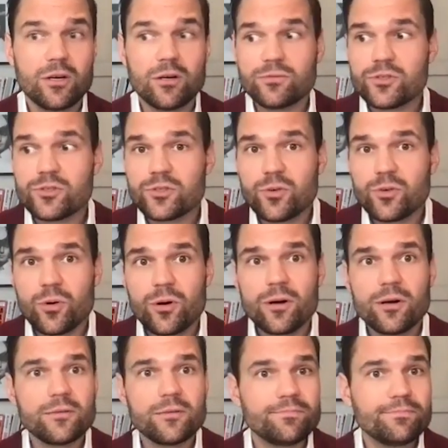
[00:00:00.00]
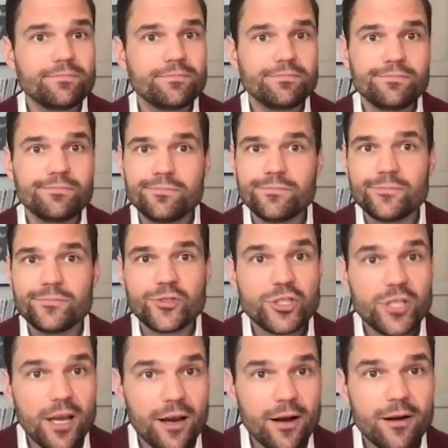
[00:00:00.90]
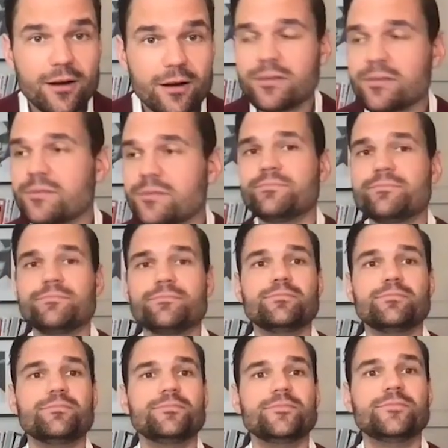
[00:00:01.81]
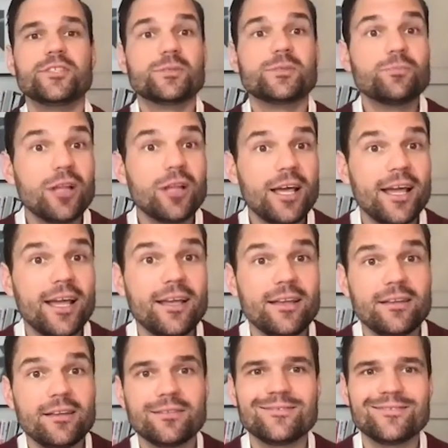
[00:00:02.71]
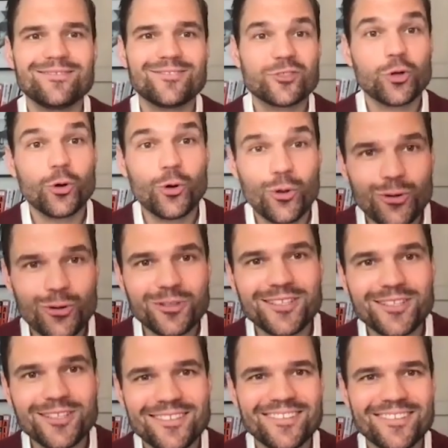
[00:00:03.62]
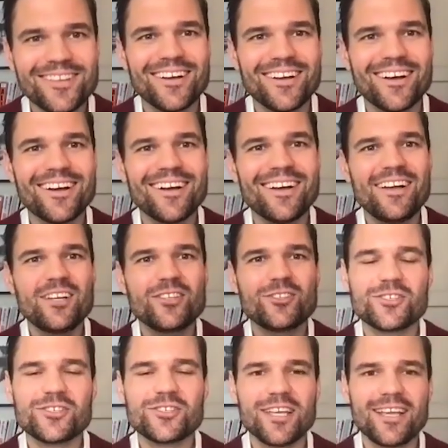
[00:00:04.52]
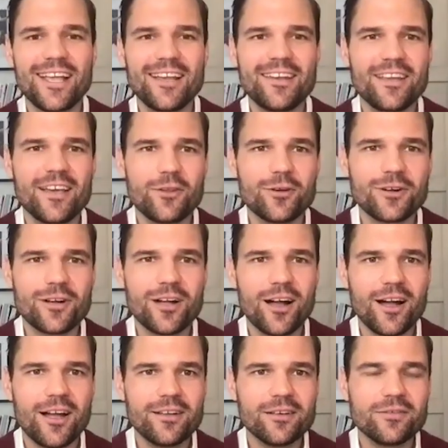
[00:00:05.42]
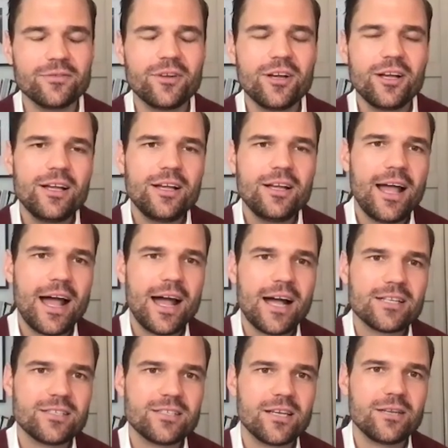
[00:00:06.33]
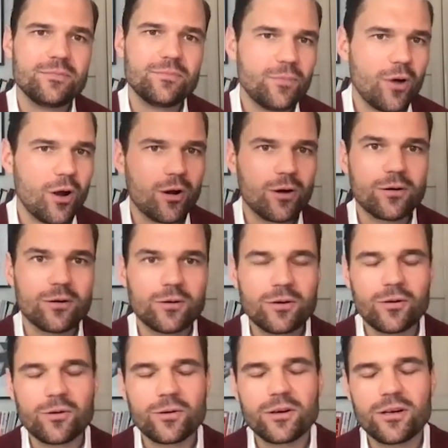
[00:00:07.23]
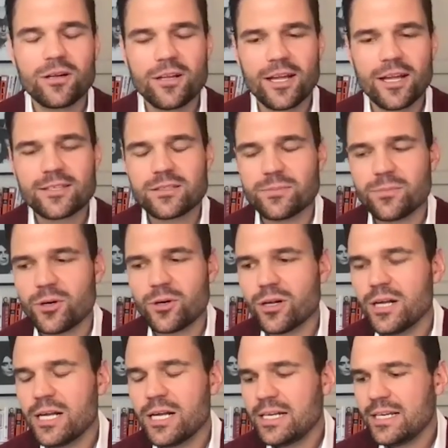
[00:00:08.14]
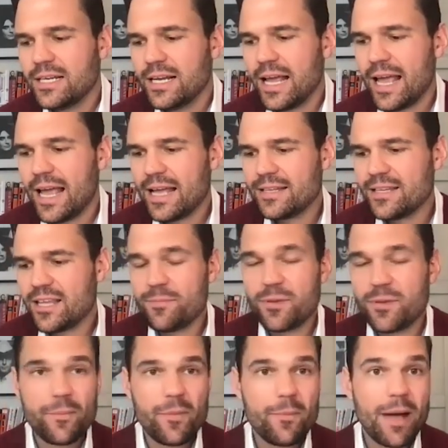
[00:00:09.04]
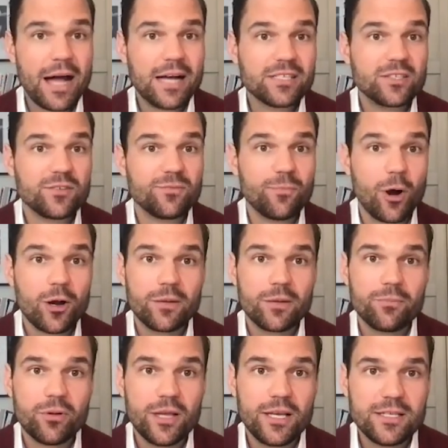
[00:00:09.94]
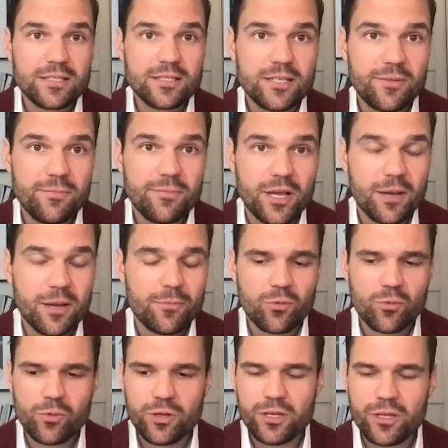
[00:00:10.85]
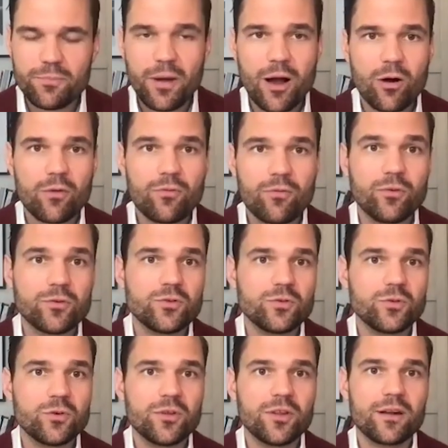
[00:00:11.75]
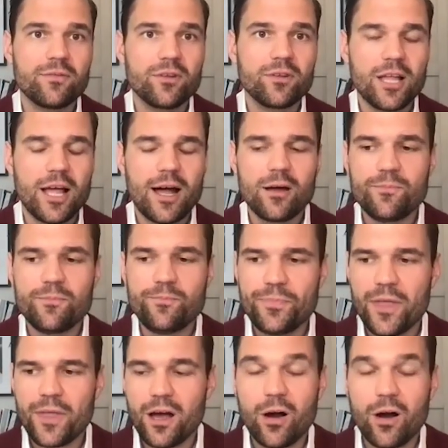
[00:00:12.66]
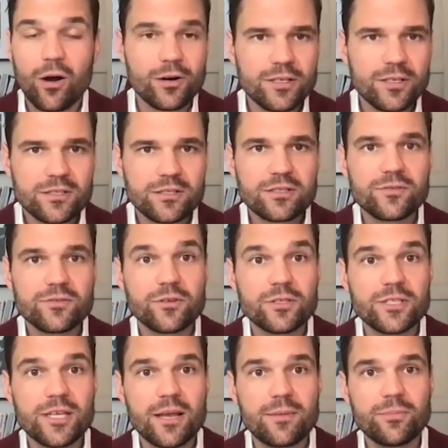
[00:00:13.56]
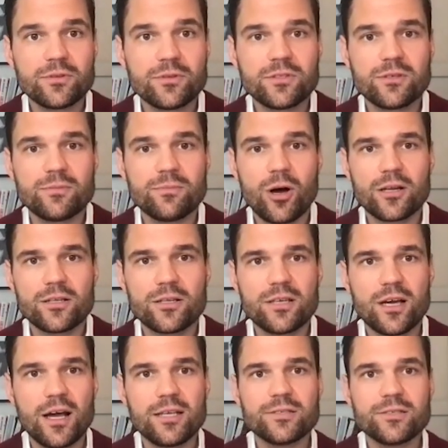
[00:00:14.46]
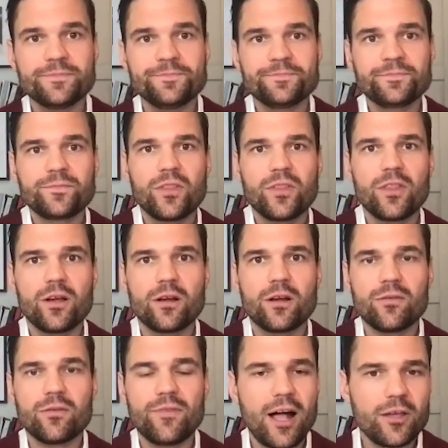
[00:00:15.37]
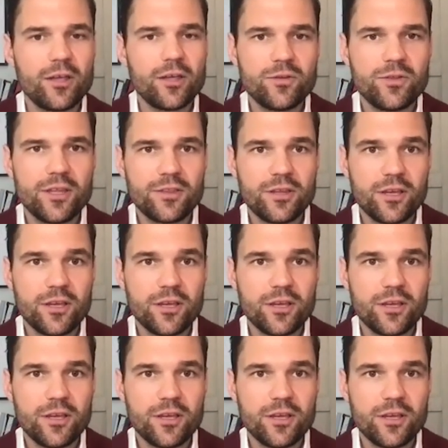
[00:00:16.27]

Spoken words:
stored, shared, displayed, sold, just like any other kind of asset, art, or collectible. And they've become a massive marketplace. They've become a really powerful tool that have allowed artists, for example, to monetize their value that